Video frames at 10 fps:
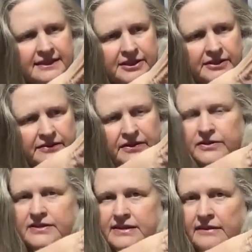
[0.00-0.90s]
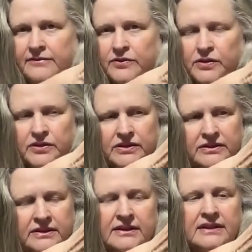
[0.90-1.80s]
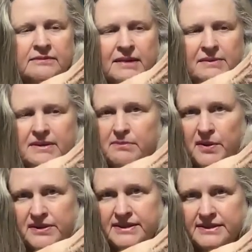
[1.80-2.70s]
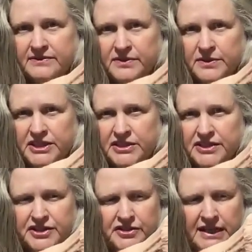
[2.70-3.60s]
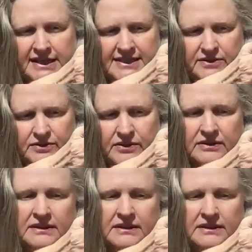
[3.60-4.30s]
I don't know if I'll use that for her, maybe the bodice of the witch's dress, or